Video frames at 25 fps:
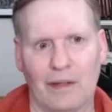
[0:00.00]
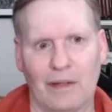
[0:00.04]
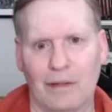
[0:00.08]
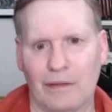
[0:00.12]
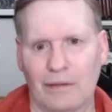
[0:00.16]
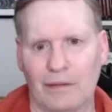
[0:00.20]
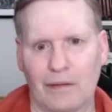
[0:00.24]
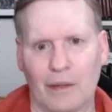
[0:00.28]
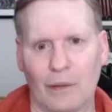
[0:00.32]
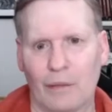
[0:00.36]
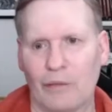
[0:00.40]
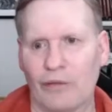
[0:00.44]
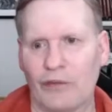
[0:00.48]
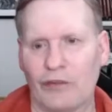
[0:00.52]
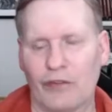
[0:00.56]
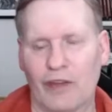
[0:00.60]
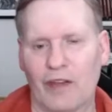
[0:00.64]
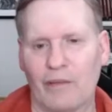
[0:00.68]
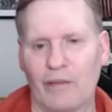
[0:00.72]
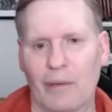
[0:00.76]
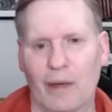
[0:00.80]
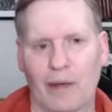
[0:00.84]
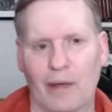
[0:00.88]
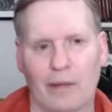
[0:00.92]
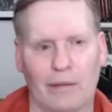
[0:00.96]
Yeah, they weren't
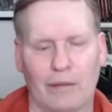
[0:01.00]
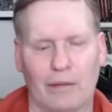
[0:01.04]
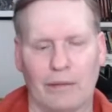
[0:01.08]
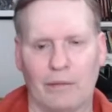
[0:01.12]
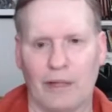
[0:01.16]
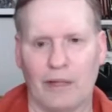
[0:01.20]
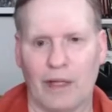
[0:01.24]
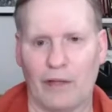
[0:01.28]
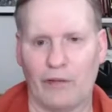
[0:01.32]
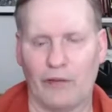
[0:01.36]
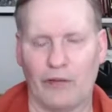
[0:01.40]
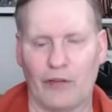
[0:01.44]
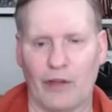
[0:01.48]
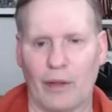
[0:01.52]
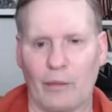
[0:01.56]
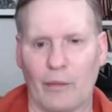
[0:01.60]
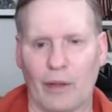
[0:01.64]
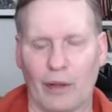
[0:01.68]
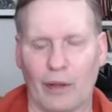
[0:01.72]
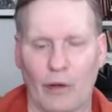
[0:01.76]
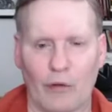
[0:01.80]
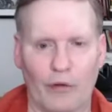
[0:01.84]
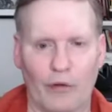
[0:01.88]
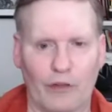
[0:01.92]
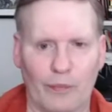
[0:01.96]
saved by getting
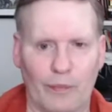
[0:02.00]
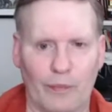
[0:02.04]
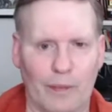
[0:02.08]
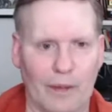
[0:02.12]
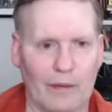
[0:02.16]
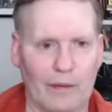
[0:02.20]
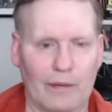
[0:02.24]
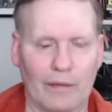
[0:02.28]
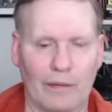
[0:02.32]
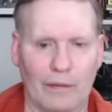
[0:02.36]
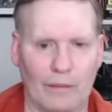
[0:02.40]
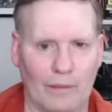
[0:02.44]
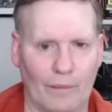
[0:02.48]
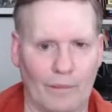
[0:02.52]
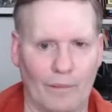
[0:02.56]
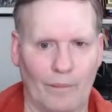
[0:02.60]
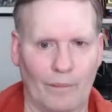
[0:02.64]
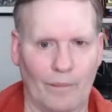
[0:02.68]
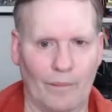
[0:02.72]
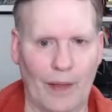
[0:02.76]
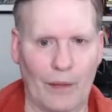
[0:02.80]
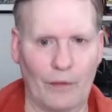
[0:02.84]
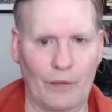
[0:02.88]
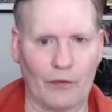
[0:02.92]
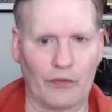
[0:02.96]
sealed by the Holy Spirit.
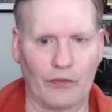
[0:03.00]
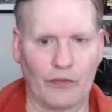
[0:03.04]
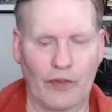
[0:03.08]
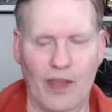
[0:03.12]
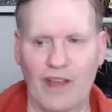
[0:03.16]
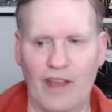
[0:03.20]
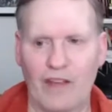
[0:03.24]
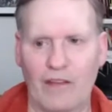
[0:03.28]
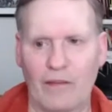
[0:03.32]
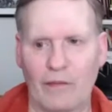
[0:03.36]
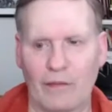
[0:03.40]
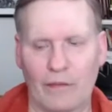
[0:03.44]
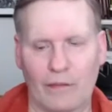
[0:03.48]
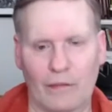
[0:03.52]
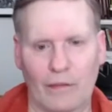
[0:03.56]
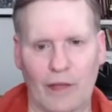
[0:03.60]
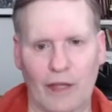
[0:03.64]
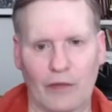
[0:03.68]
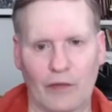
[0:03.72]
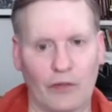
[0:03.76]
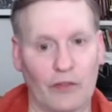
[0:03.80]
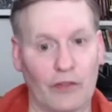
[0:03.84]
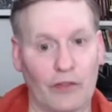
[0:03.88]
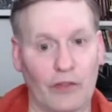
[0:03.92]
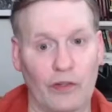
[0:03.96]
They were saved,
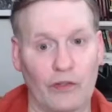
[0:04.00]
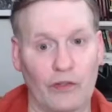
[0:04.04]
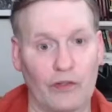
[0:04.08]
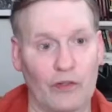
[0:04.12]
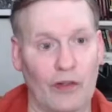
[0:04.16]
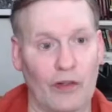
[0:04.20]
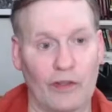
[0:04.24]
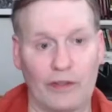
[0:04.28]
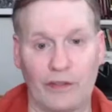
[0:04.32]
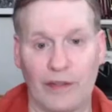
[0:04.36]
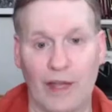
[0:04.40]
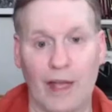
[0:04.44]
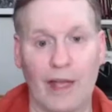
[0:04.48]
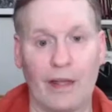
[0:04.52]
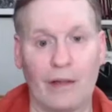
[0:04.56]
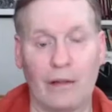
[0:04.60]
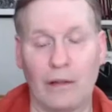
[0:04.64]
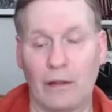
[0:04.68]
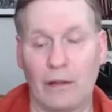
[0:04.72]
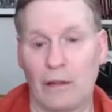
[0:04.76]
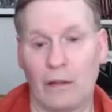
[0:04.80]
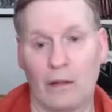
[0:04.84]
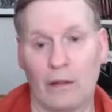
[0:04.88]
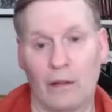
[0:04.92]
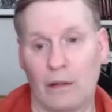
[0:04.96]
as you see in John
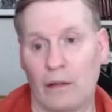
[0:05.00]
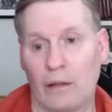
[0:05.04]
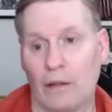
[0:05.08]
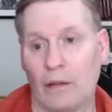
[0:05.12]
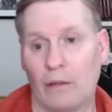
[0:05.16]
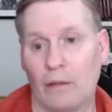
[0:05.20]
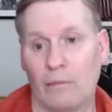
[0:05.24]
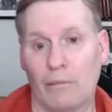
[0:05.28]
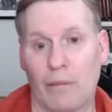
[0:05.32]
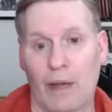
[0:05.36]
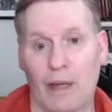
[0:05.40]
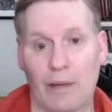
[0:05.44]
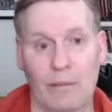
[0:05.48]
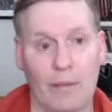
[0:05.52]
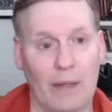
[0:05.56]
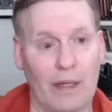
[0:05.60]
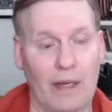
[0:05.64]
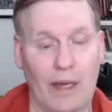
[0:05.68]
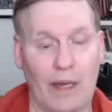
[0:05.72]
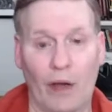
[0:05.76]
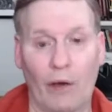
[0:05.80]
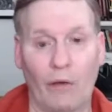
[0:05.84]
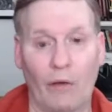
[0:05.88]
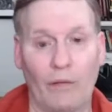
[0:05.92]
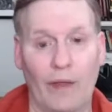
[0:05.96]
10, by
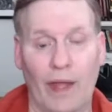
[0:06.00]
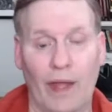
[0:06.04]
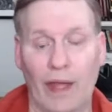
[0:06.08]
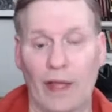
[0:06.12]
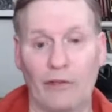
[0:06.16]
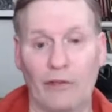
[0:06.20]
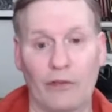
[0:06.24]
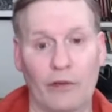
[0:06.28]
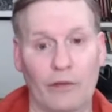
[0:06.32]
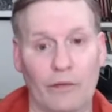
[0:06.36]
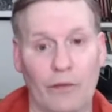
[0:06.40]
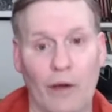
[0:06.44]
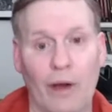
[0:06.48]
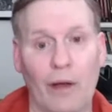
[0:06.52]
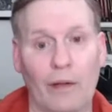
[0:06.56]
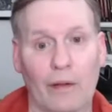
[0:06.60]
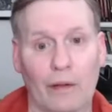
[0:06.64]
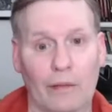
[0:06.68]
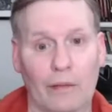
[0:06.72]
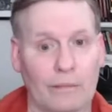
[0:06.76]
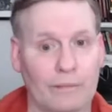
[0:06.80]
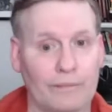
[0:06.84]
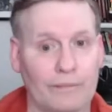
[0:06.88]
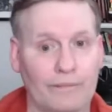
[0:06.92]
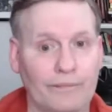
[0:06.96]
being held in the hands of the
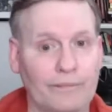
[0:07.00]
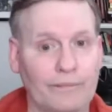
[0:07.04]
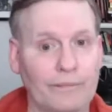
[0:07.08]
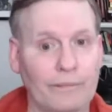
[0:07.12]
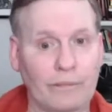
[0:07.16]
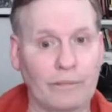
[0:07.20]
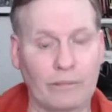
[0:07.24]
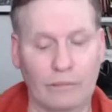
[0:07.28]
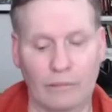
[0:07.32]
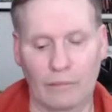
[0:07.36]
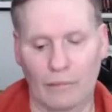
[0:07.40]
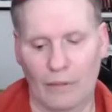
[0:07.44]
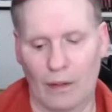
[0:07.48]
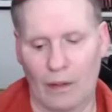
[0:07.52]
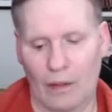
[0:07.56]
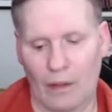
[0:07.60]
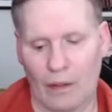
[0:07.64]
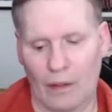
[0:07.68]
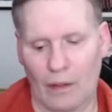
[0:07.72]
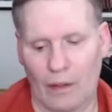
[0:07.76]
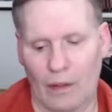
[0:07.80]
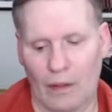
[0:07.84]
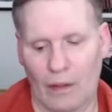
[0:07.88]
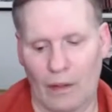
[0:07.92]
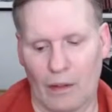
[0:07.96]
Father.
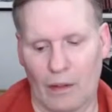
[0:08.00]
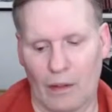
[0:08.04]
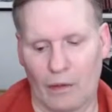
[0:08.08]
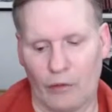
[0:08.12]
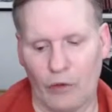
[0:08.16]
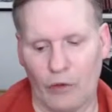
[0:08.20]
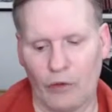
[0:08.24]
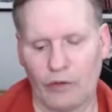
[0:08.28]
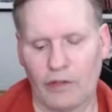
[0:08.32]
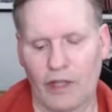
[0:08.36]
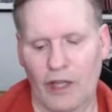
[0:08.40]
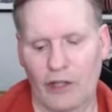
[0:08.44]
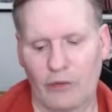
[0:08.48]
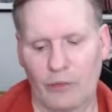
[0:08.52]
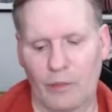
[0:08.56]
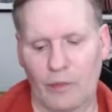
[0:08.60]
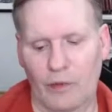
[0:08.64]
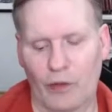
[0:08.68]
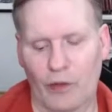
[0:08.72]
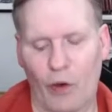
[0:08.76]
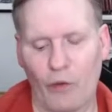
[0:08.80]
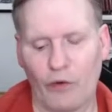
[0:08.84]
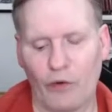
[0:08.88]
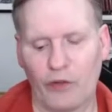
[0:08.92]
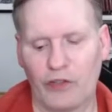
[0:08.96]
New
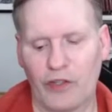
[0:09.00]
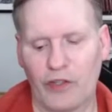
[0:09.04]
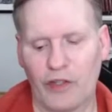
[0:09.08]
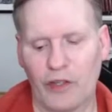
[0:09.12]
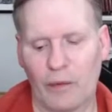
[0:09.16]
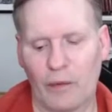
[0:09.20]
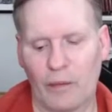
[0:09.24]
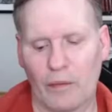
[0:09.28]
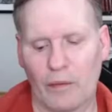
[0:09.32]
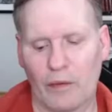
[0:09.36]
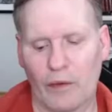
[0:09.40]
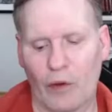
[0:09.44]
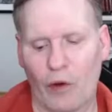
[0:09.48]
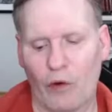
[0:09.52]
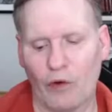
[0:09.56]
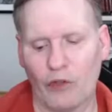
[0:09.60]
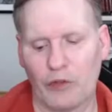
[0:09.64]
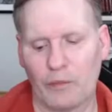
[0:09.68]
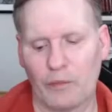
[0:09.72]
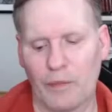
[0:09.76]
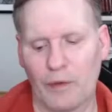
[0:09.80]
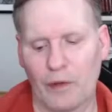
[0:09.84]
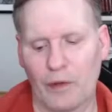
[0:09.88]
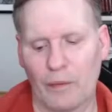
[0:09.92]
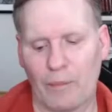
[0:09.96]
Testament, Holy Spirit
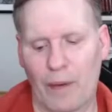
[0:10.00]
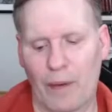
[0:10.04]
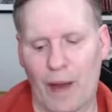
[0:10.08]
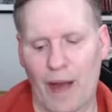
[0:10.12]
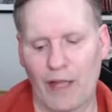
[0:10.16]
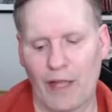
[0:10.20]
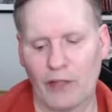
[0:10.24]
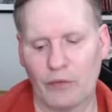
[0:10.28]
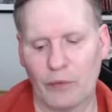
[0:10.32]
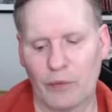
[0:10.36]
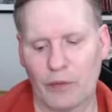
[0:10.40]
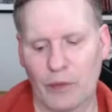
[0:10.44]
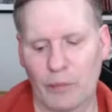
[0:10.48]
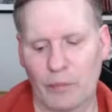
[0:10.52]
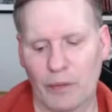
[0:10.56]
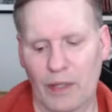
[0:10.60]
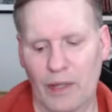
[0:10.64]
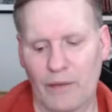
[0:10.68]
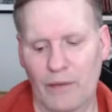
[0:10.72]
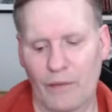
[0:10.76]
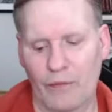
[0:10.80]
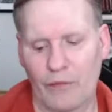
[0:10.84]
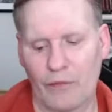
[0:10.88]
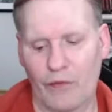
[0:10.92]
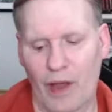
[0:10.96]
abides with the
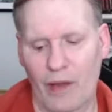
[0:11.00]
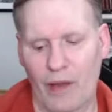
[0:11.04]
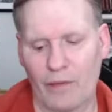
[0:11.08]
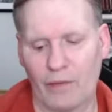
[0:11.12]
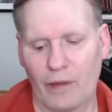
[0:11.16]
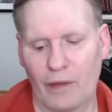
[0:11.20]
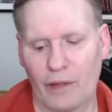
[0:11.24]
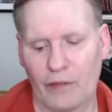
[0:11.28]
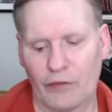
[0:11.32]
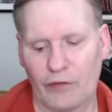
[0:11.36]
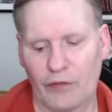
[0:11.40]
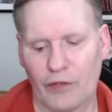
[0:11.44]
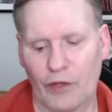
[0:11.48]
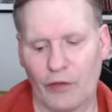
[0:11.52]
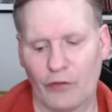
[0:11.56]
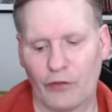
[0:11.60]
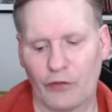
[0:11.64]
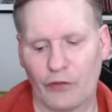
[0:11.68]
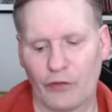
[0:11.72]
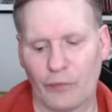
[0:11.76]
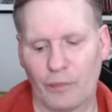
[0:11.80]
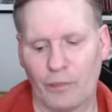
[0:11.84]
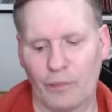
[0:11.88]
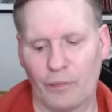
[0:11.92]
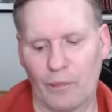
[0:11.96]
believer forever and
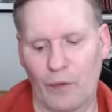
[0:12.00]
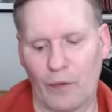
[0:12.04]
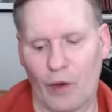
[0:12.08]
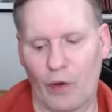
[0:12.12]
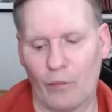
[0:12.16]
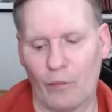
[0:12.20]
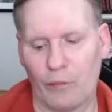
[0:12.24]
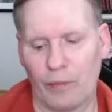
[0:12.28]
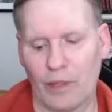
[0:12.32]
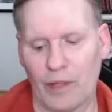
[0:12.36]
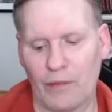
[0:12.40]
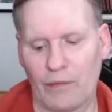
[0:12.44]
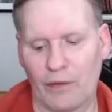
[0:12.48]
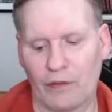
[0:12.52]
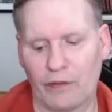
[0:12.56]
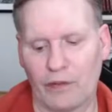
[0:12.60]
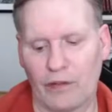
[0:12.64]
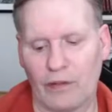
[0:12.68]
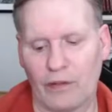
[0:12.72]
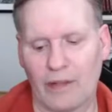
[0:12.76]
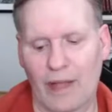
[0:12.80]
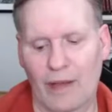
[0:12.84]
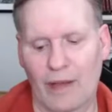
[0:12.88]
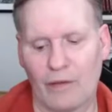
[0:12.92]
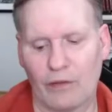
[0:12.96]
seals the whole believer
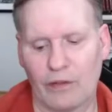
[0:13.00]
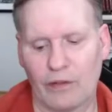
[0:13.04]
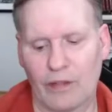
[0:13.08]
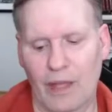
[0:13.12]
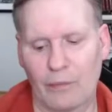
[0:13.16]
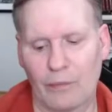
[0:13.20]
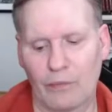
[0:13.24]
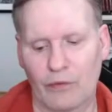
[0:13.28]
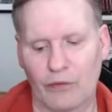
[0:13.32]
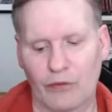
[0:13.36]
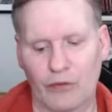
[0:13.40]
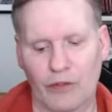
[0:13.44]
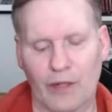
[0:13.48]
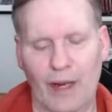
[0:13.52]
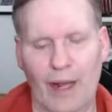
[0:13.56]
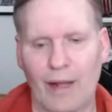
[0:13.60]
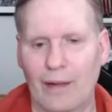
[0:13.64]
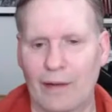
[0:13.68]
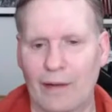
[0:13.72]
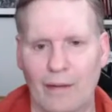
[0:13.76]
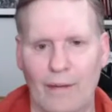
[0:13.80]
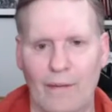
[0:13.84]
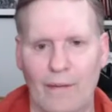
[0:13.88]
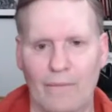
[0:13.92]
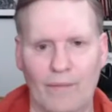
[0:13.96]
unto the day of redemption. See
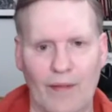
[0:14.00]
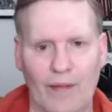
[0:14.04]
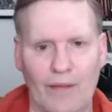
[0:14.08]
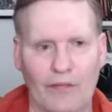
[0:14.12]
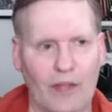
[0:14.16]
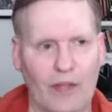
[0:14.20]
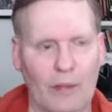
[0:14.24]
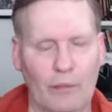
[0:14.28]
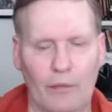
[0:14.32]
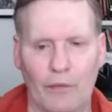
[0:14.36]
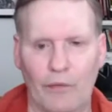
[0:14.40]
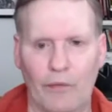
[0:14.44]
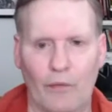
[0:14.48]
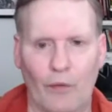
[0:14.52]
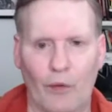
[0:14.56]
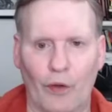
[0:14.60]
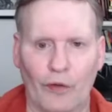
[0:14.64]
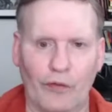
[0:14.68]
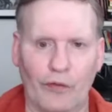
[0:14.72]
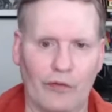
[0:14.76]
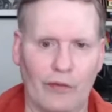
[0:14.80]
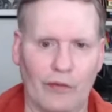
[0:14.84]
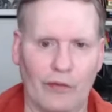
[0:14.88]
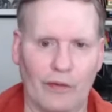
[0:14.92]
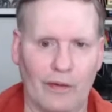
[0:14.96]
that? They set up a
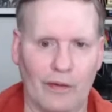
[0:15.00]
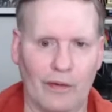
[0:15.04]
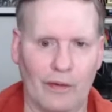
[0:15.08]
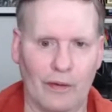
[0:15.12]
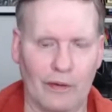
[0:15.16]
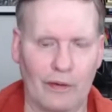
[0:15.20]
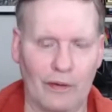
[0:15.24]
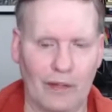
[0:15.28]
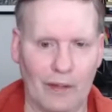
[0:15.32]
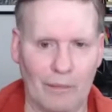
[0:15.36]
false